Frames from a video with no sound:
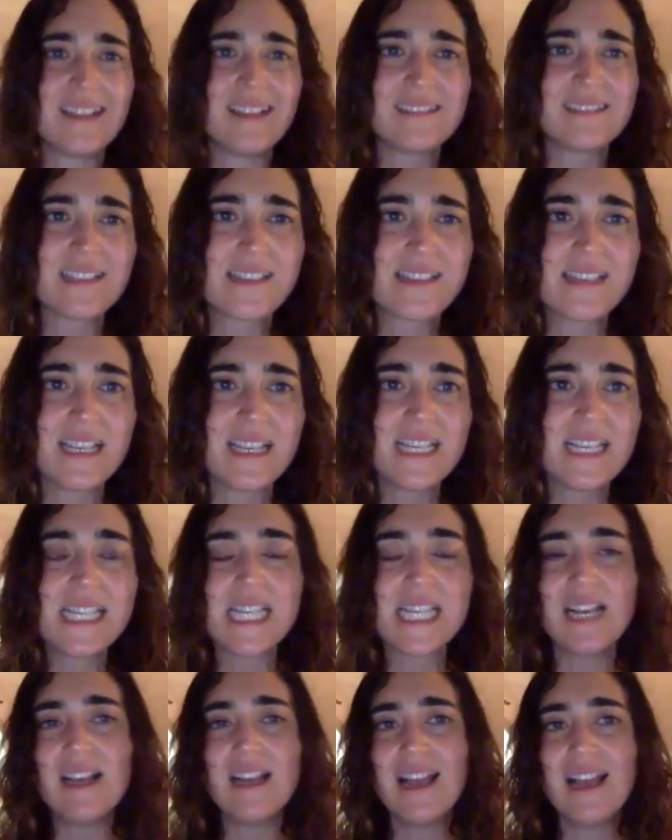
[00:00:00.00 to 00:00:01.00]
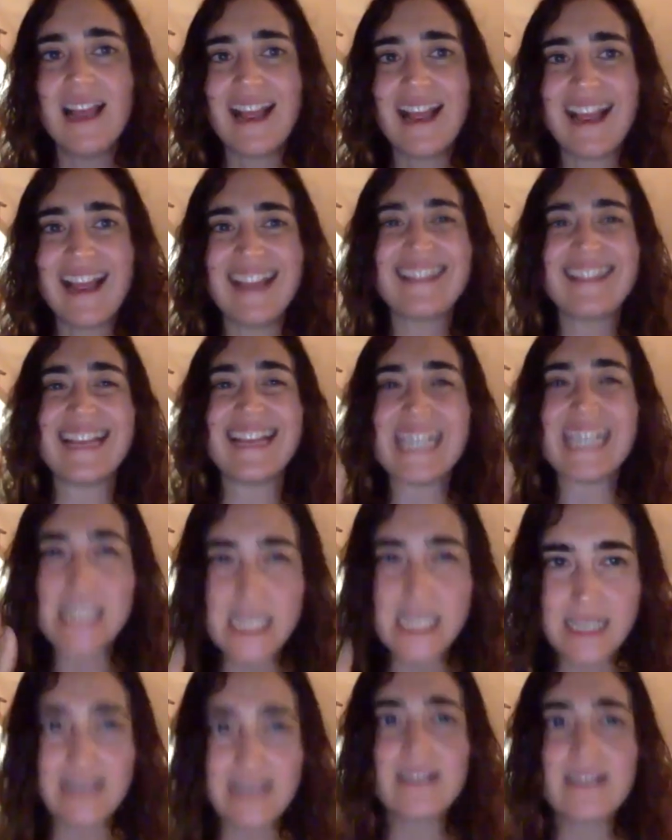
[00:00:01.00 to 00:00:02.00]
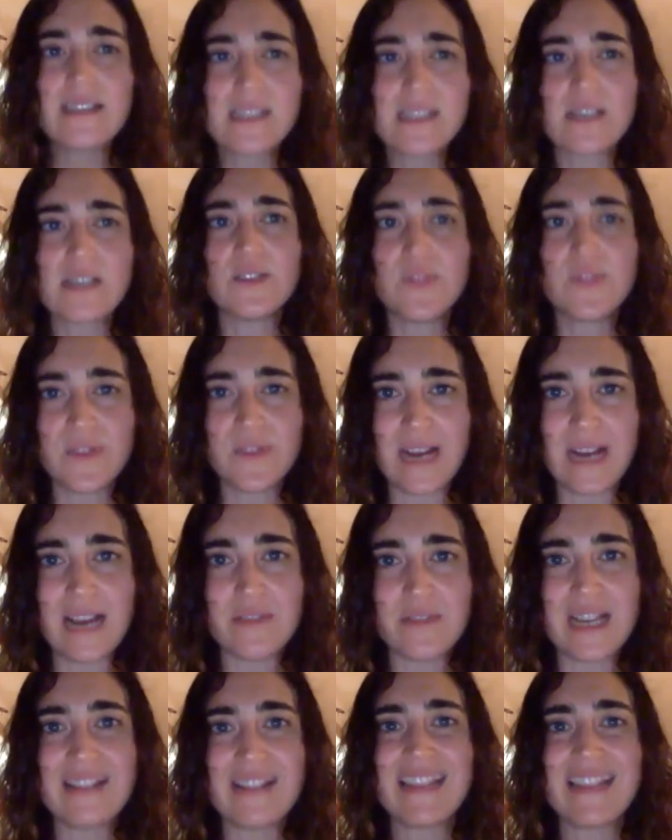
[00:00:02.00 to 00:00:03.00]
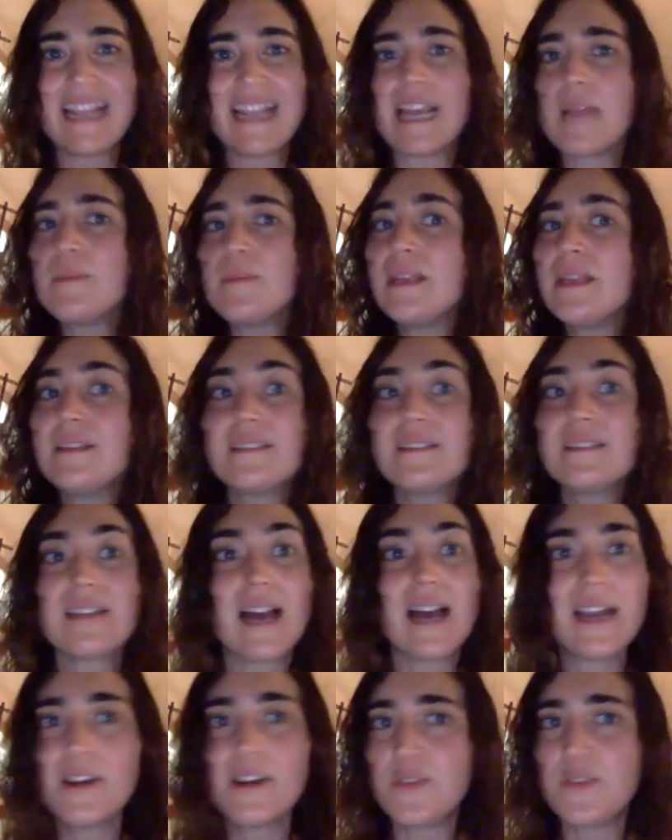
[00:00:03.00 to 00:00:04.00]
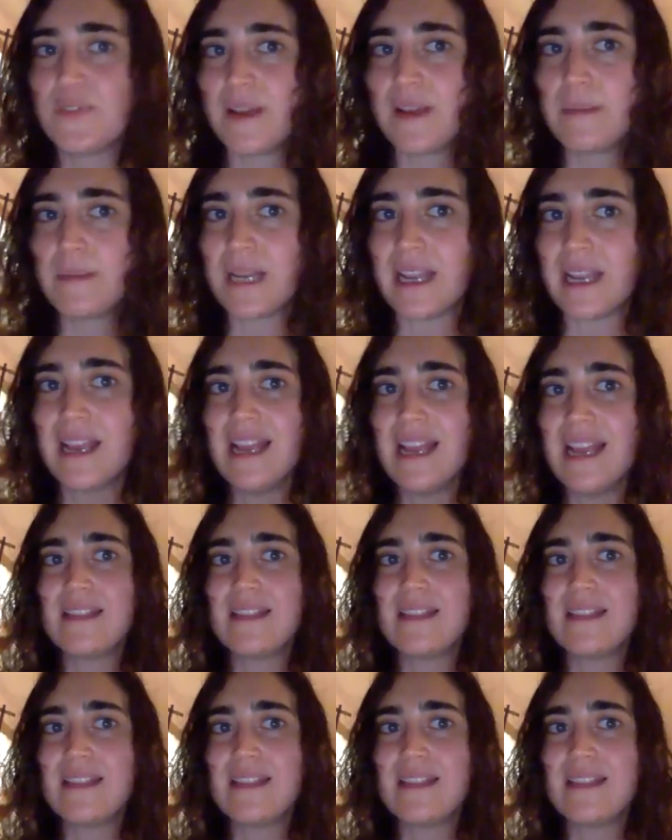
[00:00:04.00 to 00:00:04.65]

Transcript: and disease and they still survived and they came the entire family